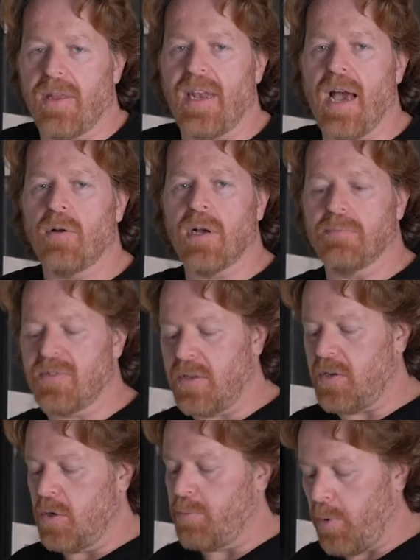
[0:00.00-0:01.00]
Now comes the
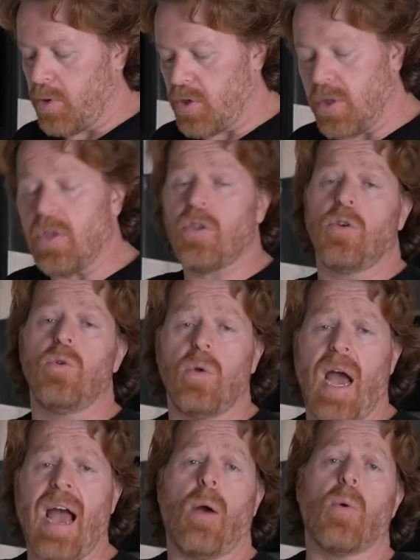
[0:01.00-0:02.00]
2 portion, the
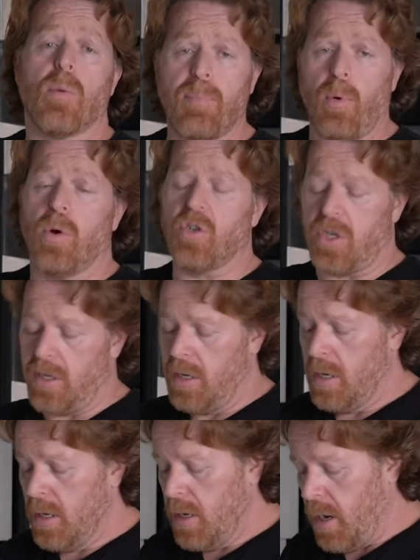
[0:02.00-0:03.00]
2-hour portion
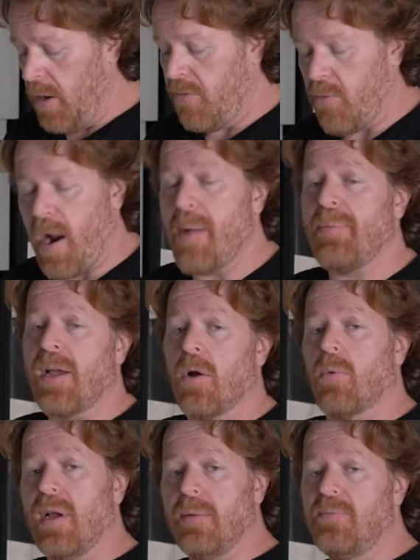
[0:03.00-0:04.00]
of wrapping our
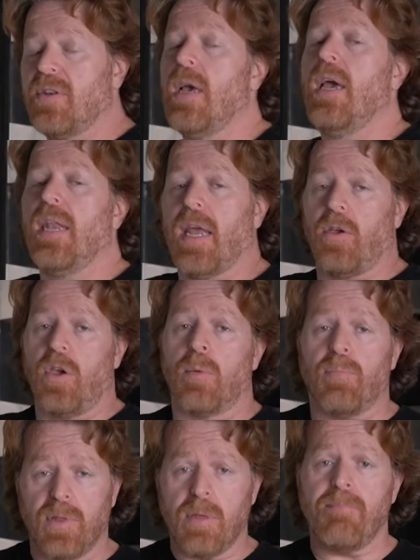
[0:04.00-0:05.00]
ribs. Now you can
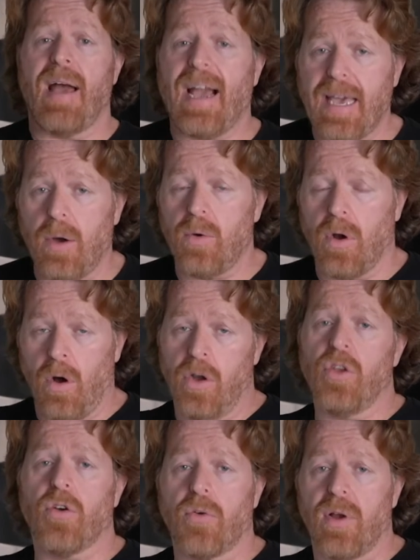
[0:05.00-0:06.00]
put them back out on
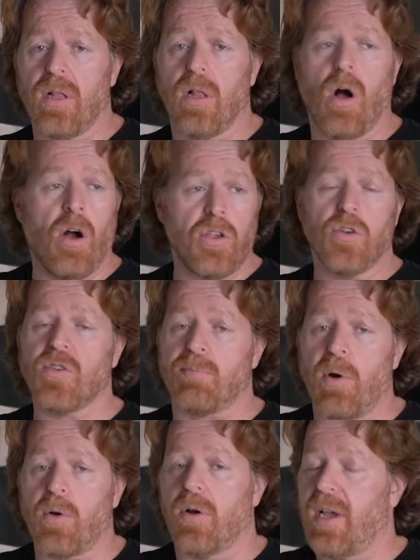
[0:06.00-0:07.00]
your grill, on your
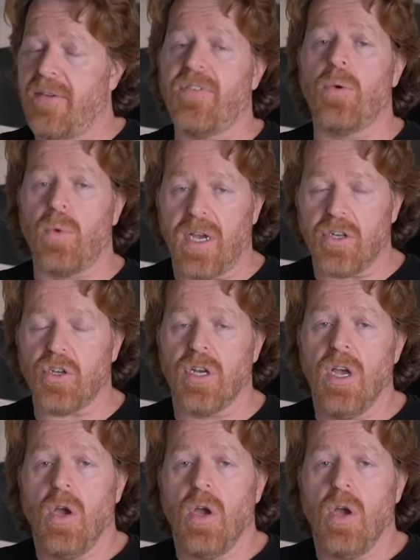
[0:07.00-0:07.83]
smoker if you wish.